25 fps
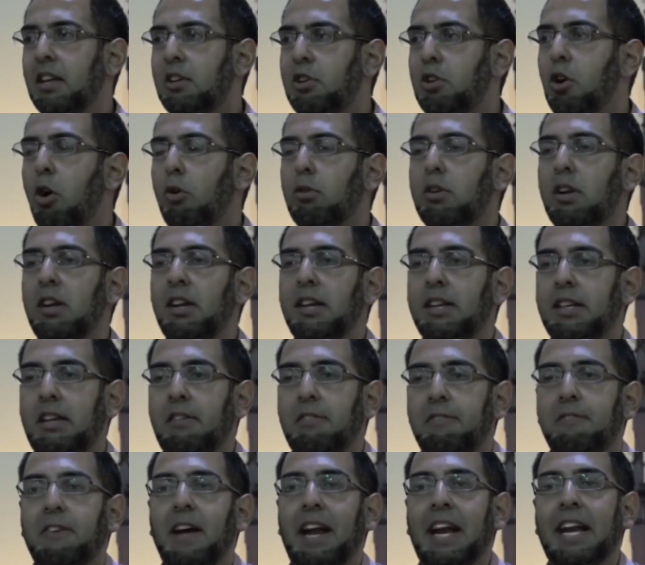total
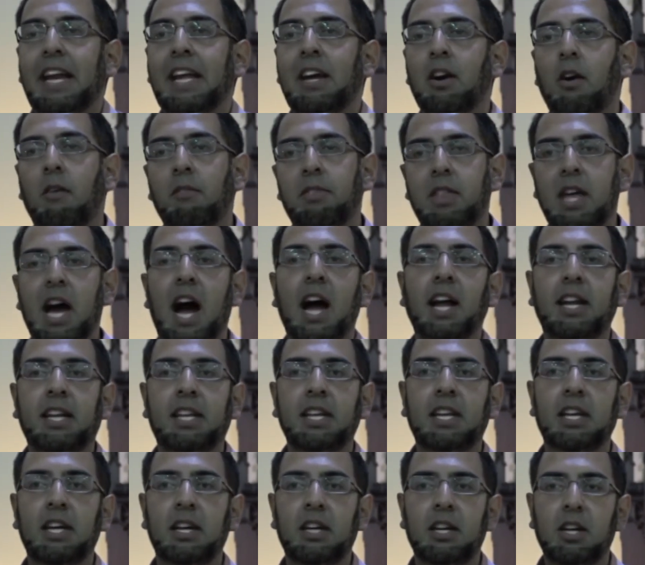defending of the
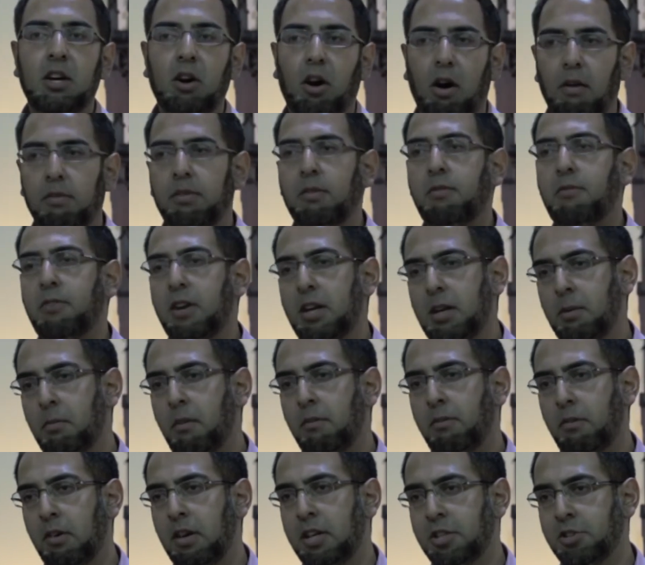idea of the freedom
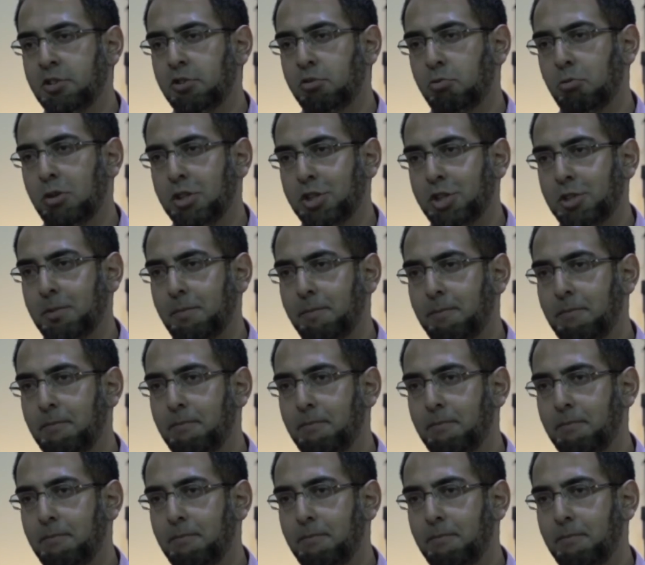of religious worship.